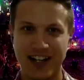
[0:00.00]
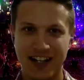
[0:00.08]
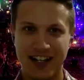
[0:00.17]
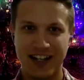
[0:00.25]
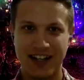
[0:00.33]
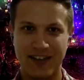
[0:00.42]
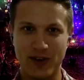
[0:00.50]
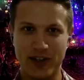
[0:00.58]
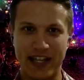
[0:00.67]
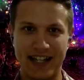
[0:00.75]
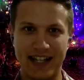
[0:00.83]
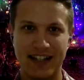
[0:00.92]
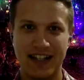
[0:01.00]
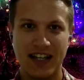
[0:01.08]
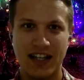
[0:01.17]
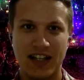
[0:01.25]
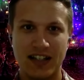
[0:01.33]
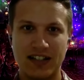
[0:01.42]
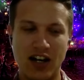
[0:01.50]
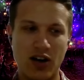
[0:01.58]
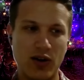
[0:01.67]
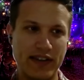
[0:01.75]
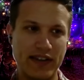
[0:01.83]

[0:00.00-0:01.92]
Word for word: yeah, not for worth that. it. No,